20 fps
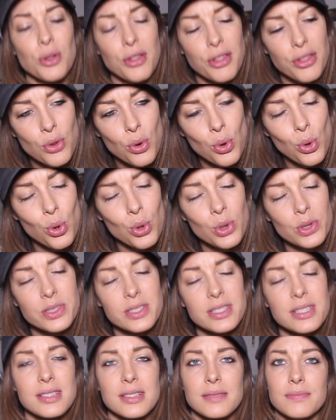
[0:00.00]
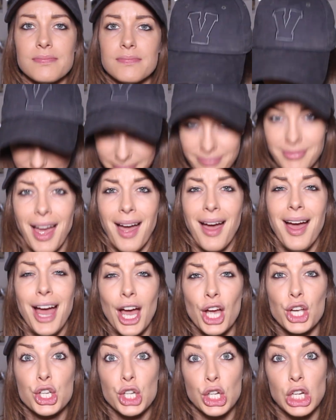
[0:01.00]
your thoughts.
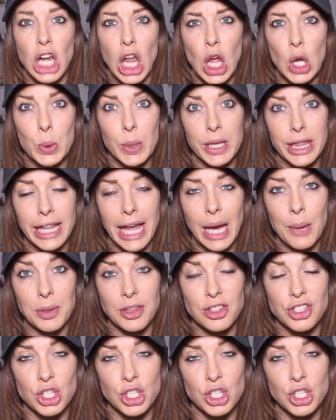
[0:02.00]
Good luck with that with